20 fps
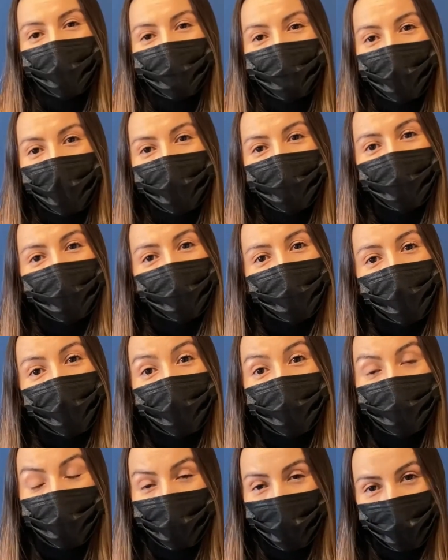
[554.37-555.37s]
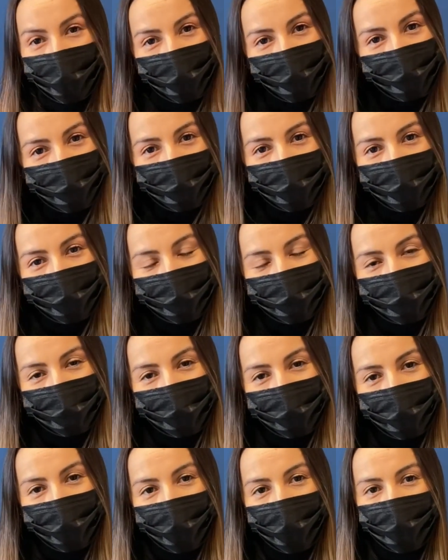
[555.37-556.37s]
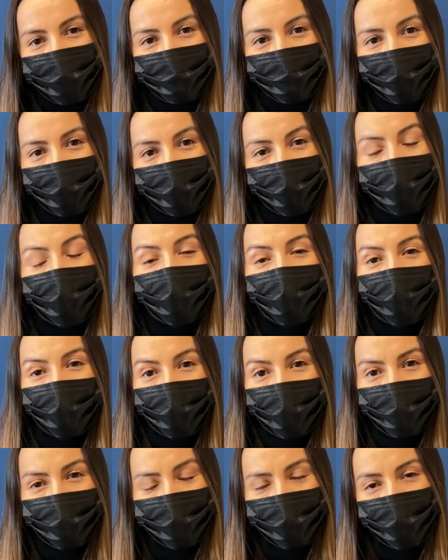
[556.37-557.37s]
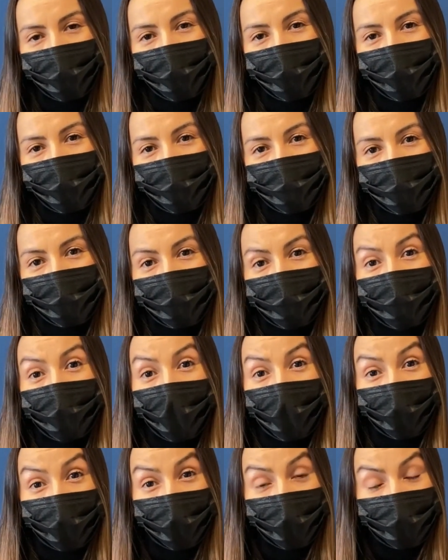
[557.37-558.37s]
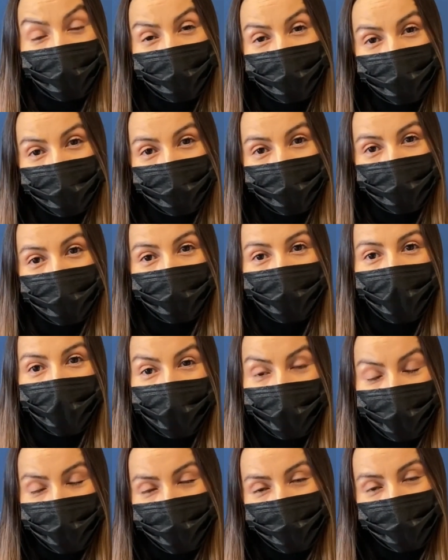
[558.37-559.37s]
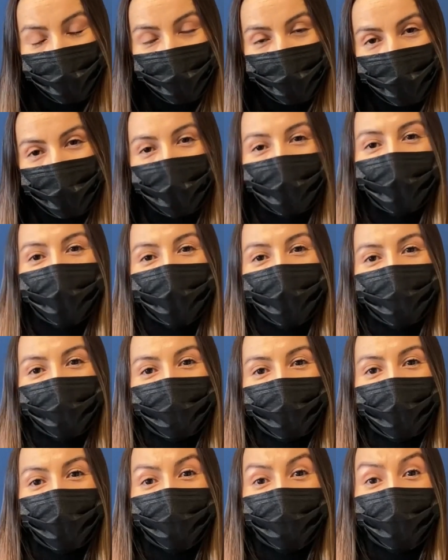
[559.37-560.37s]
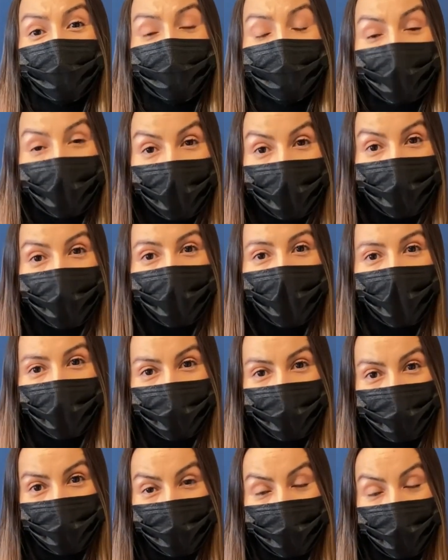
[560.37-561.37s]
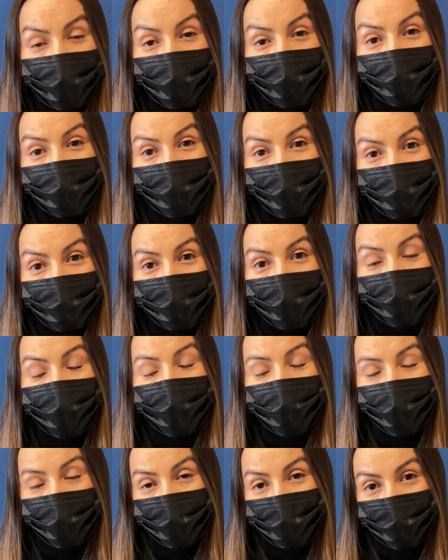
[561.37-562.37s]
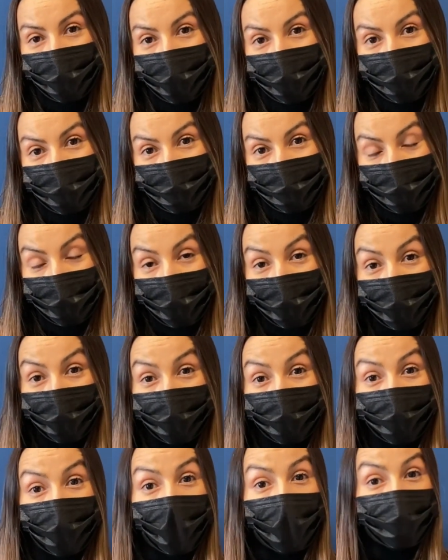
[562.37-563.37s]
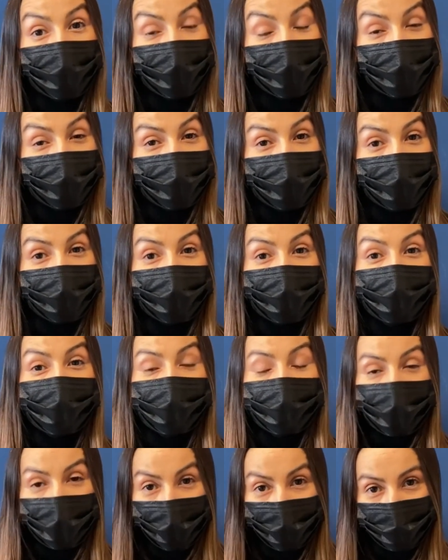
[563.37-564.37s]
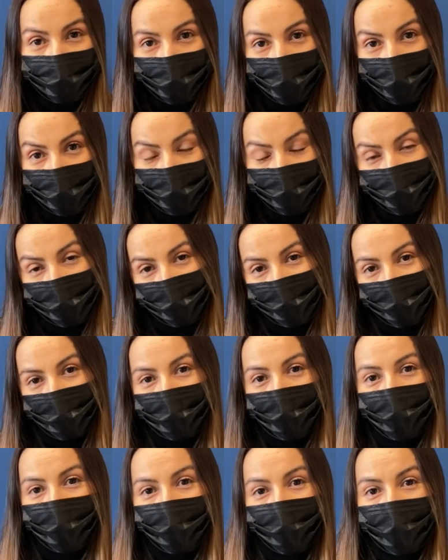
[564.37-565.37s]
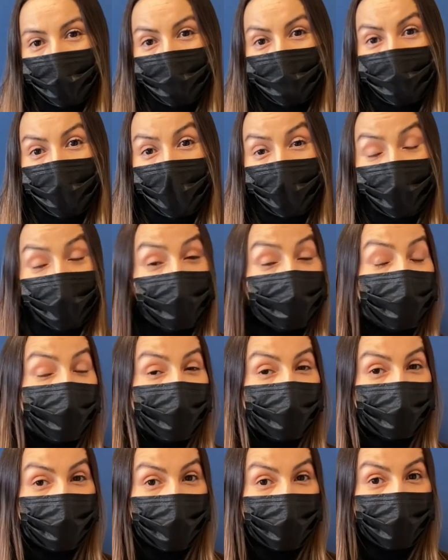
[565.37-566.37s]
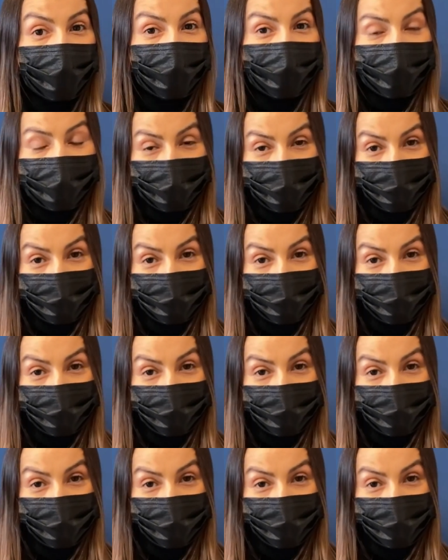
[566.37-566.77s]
Rising Ground is hope. It has brought hope for a better life for over 5,000 unaccompanied children and their families seeking safety and better opportunities.